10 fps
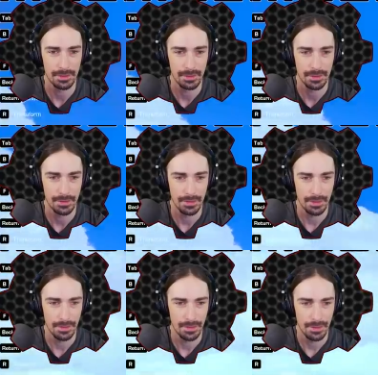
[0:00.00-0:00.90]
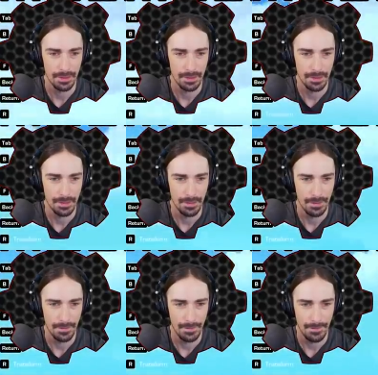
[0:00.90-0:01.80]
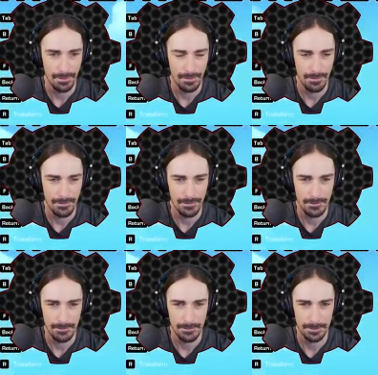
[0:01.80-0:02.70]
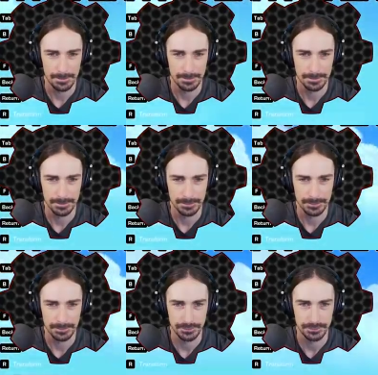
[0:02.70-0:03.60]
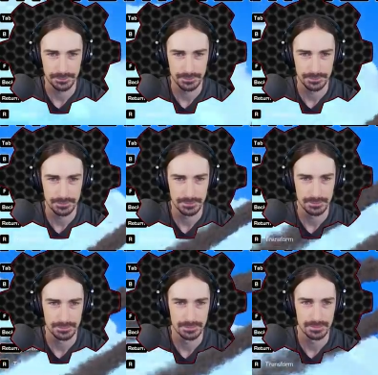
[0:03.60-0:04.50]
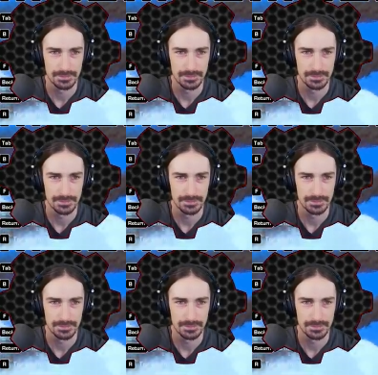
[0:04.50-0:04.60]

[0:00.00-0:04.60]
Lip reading: Nobody speaks.